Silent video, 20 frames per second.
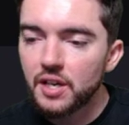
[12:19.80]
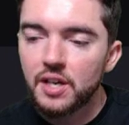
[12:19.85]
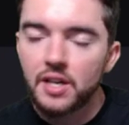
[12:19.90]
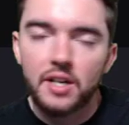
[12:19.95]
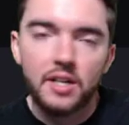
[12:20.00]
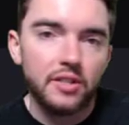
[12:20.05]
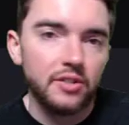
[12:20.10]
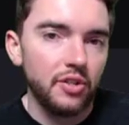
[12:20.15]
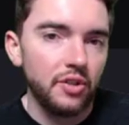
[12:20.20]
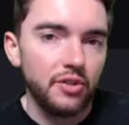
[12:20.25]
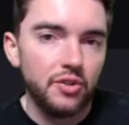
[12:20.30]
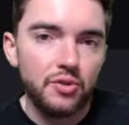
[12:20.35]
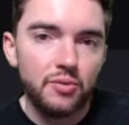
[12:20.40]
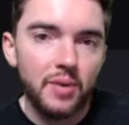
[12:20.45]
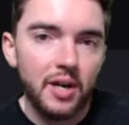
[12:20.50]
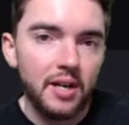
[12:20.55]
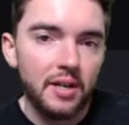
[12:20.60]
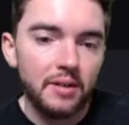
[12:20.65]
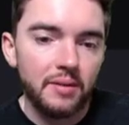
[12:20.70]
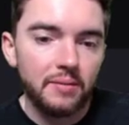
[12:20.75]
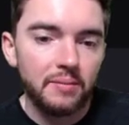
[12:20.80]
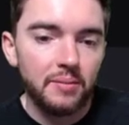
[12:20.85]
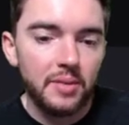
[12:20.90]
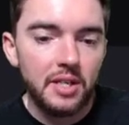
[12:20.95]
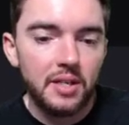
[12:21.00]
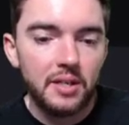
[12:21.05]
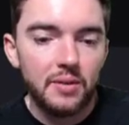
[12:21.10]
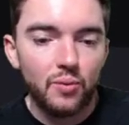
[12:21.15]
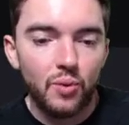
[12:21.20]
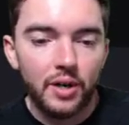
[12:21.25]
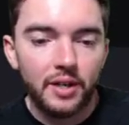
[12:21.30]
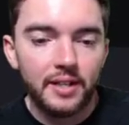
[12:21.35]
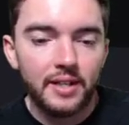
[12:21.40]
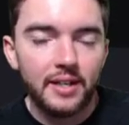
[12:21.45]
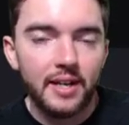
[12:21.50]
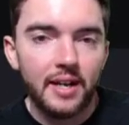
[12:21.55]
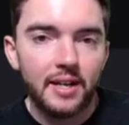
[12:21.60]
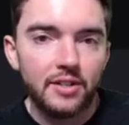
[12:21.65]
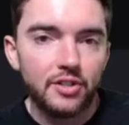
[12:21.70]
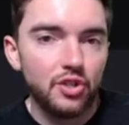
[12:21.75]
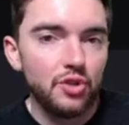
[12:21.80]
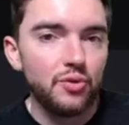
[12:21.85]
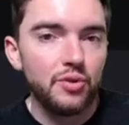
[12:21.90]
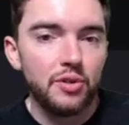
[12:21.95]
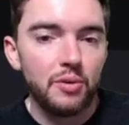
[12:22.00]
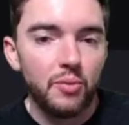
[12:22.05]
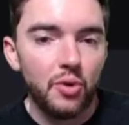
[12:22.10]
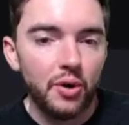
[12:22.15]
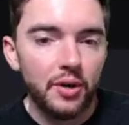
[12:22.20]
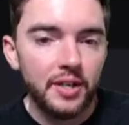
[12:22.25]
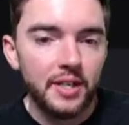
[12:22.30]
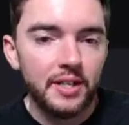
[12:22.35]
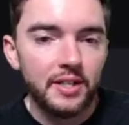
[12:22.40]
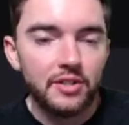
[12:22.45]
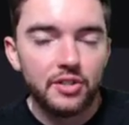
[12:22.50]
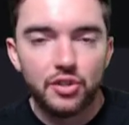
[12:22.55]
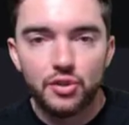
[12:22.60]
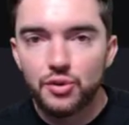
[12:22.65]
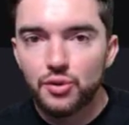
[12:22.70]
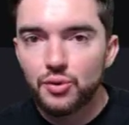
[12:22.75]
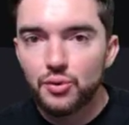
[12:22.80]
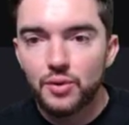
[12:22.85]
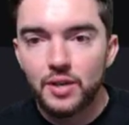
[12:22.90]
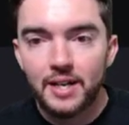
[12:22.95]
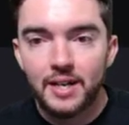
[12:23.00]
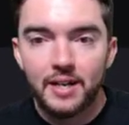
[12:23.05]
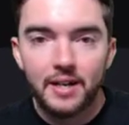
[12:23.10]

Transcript: So you might be working at 2 in the morning to,